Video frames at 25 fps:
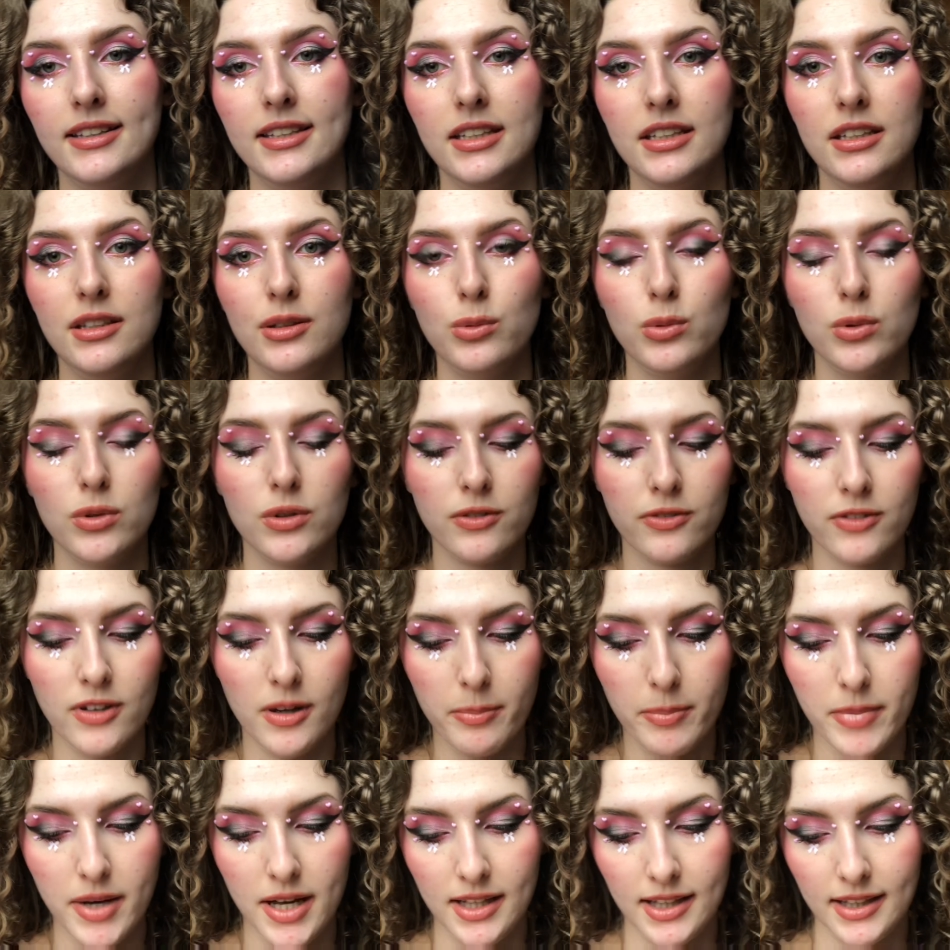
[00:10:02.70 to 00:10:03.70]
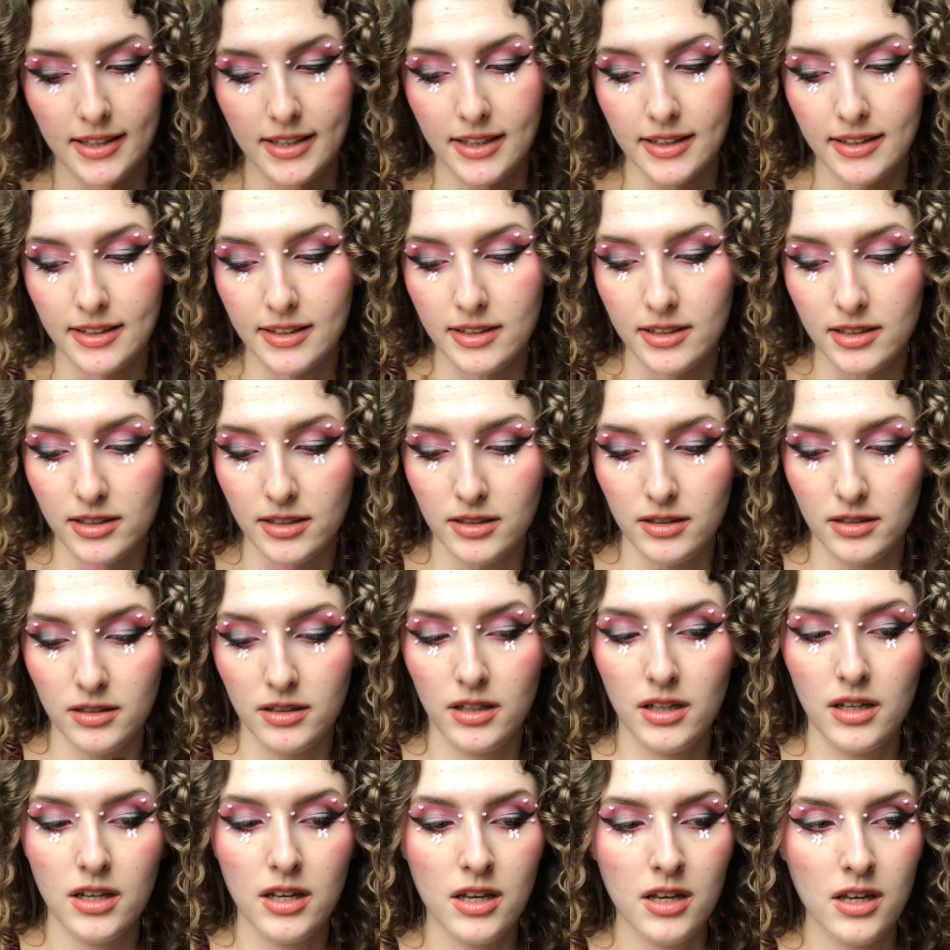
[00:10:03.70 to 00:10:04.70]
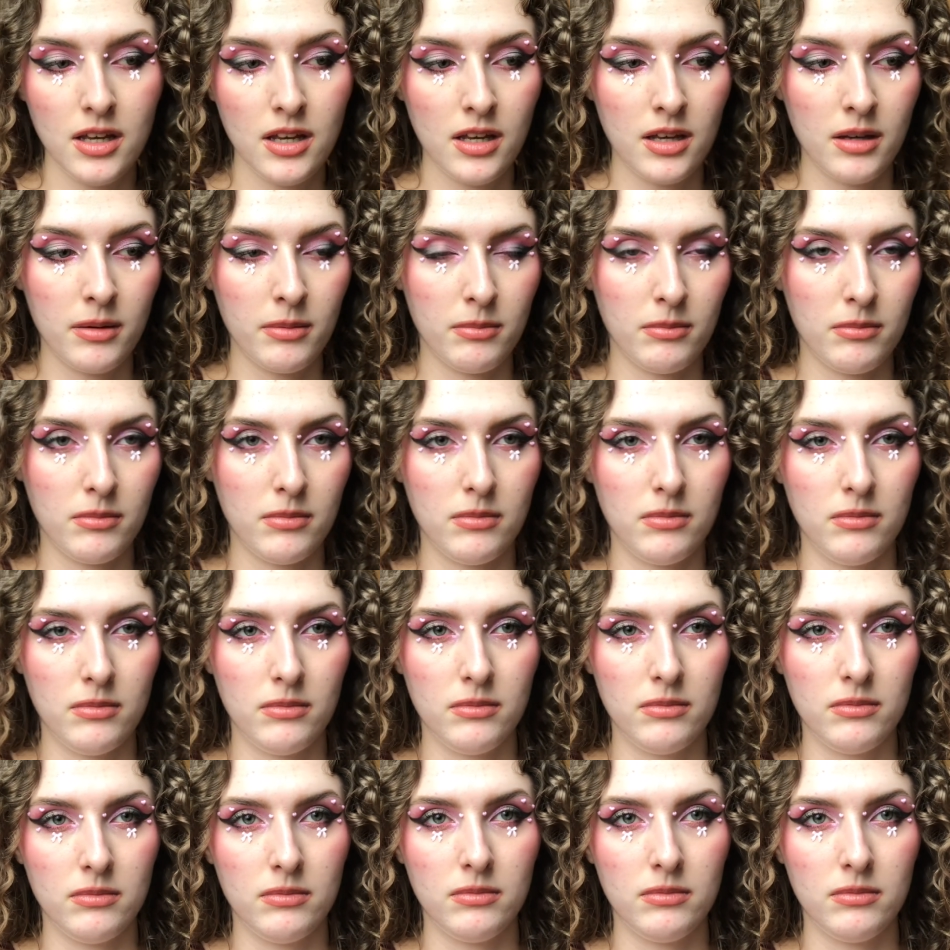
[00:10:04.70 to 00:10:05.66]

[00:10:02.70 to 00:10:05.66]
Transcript: the Wolfa palette and the